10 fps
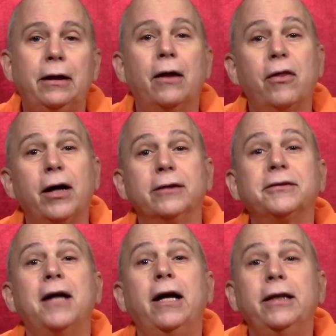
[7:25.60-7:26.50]
Thus,
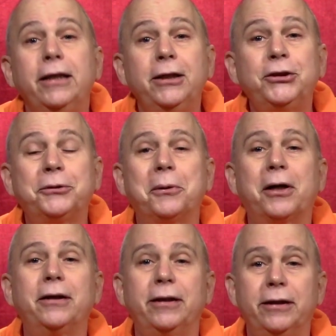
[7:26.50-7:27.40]

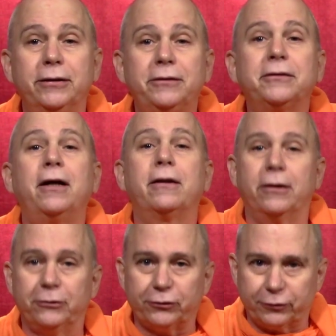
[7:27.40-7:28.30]
Ishvara is the
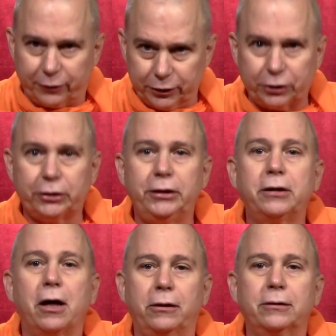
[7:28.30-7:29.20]

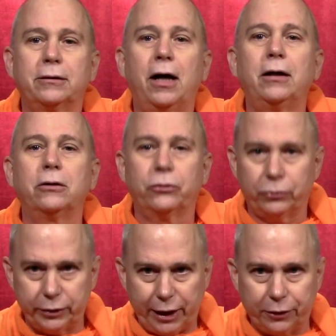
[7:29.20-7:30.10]
Srishtikarta,
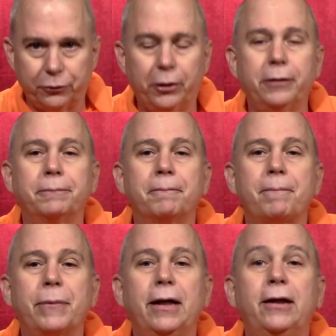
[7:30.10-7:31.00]
creator,
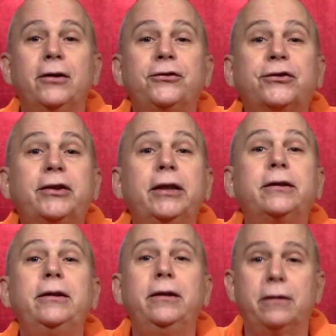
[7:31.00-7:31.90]

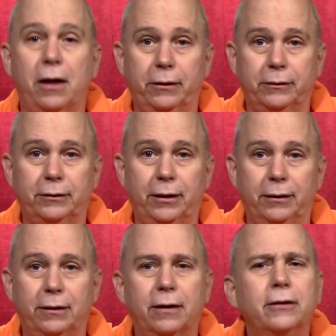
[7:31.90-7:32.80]
Stitikarta,
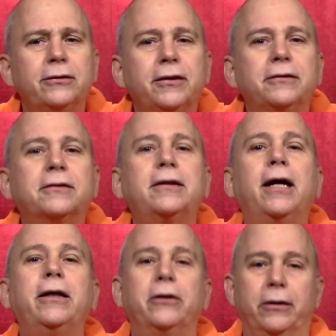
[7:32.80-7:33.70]
the
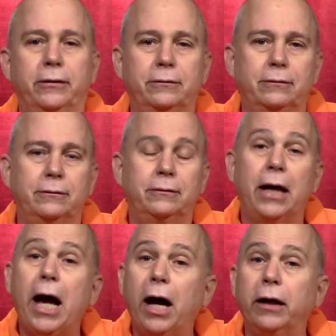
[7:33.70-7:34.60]
sustainer,
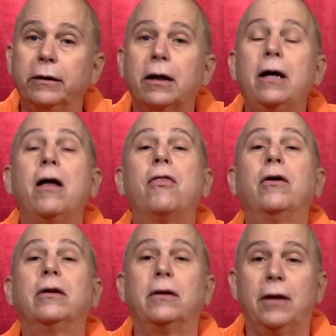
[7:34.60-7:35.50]
and the
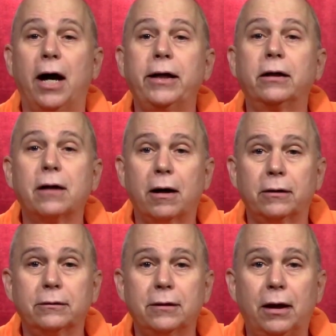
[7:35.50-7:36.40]

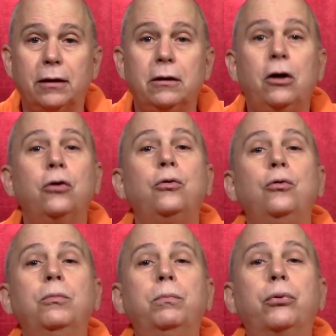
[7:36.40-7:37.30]
Layakarta, who
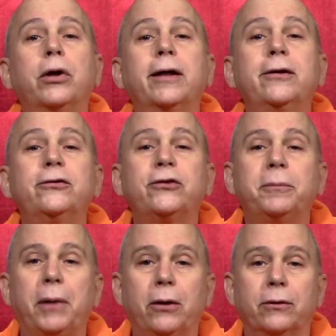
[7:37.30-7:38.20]
brings
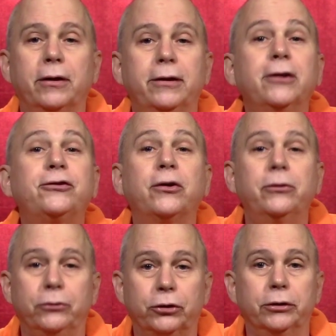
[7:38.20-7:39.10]
about the
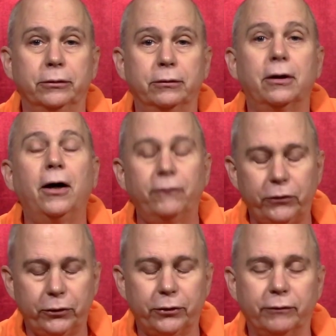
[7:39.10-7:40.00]
dissolution of the
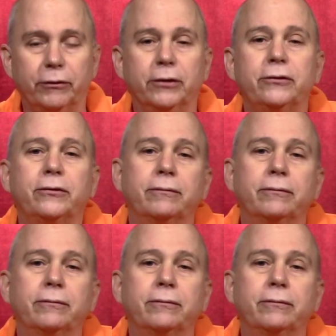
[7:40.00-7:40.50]
universe.